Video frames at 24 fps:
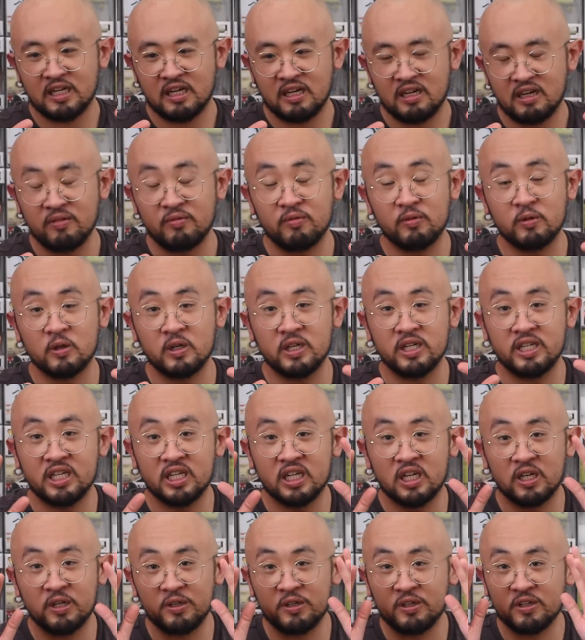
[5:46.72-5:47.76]
I have no idea
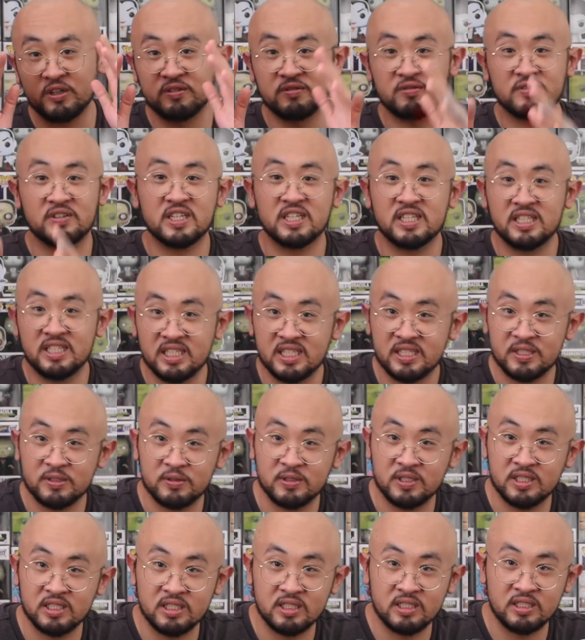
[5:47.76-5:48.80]
how you're gonna find this
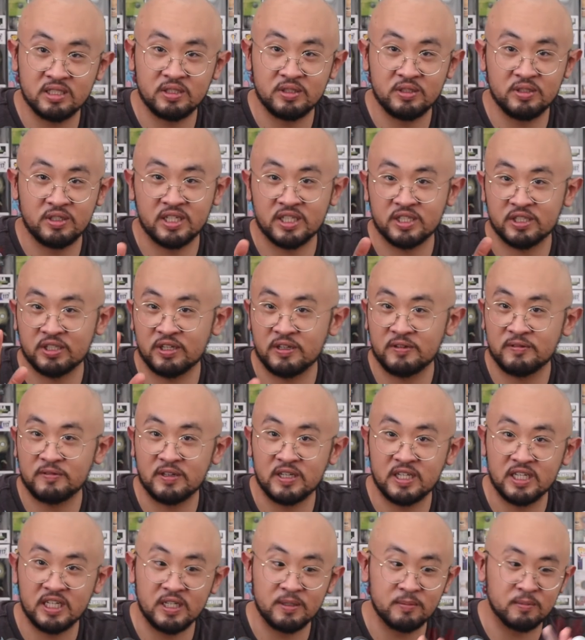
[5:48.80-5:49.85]
one. You can try
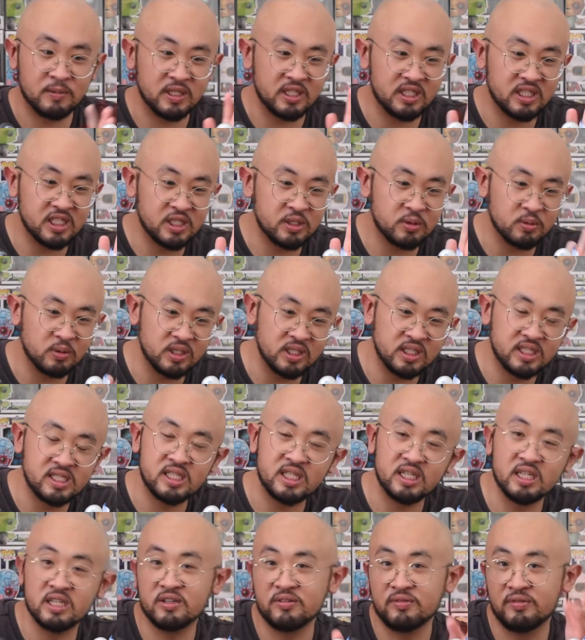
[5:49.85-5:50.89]
finding, but this one is
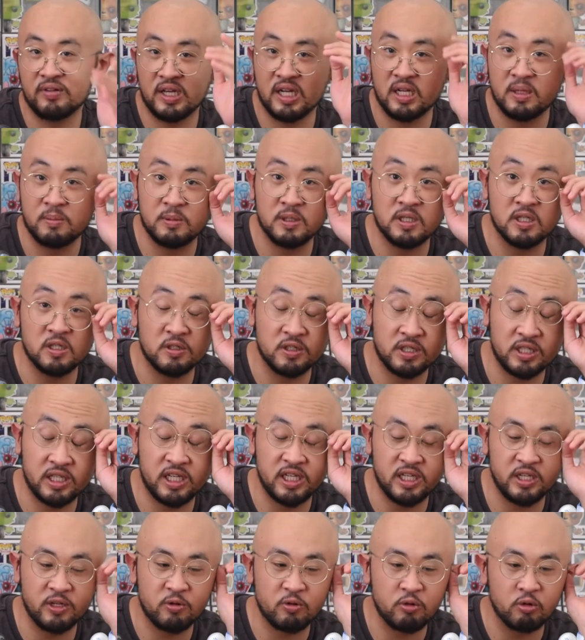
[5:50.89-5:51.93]
still available on
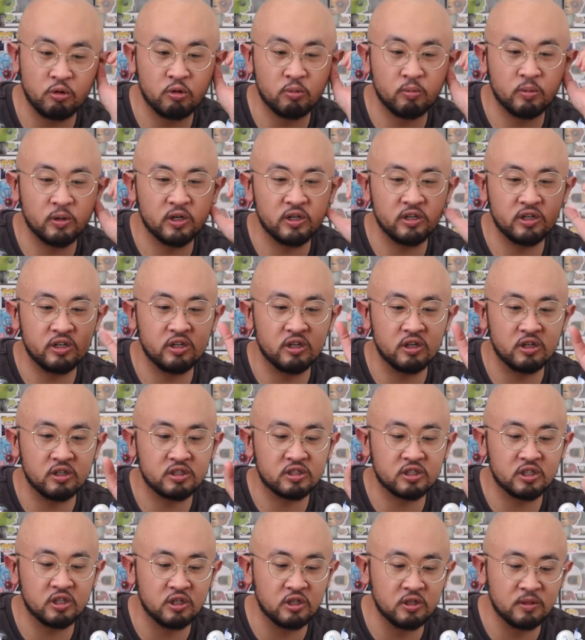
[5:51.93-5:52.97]

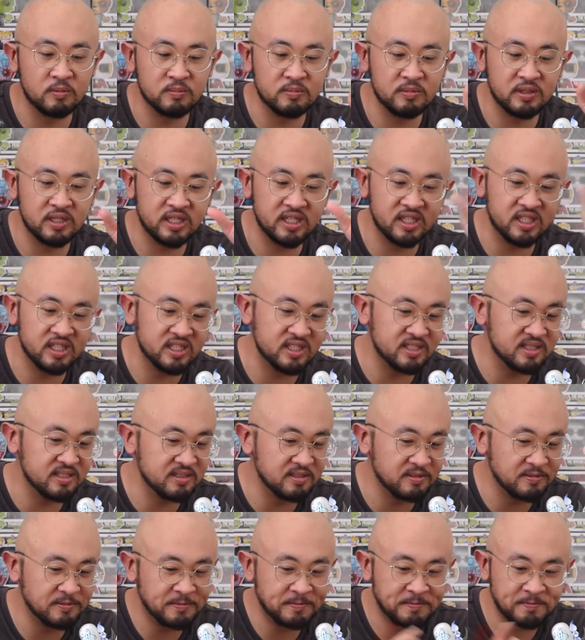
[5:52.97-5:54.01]
kidrobot.com, and
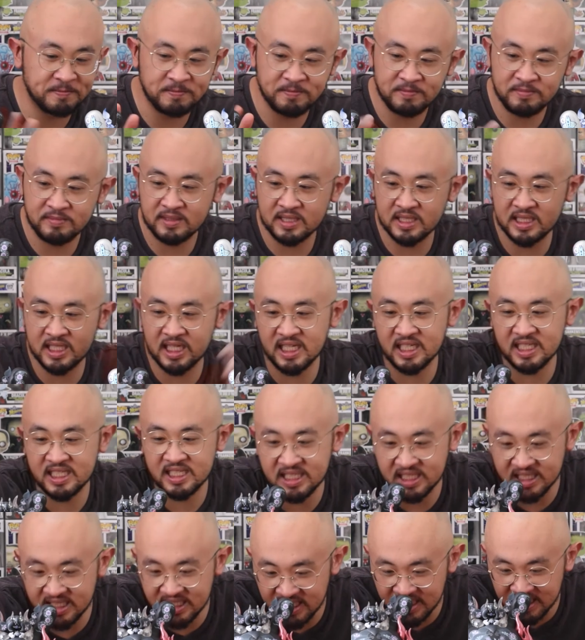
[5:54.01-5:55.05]
that is
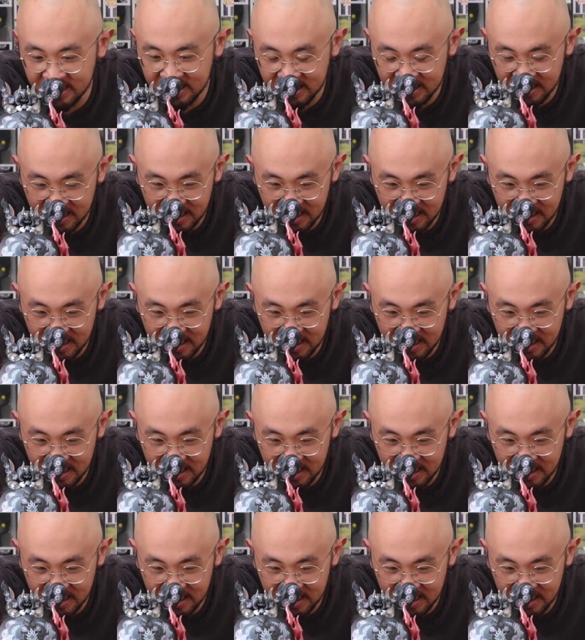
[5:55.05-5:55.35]
it.